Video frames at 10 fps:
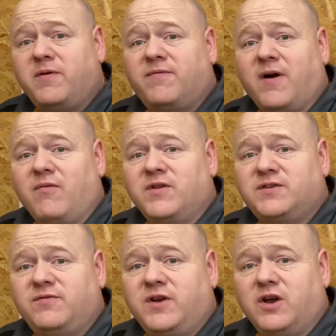found this
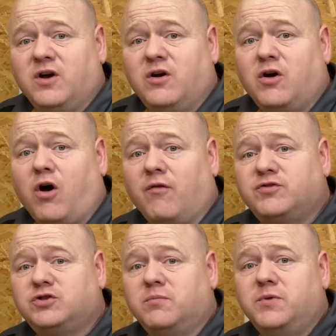video of
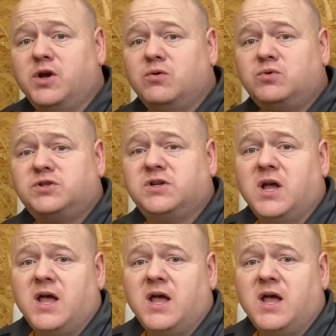some use.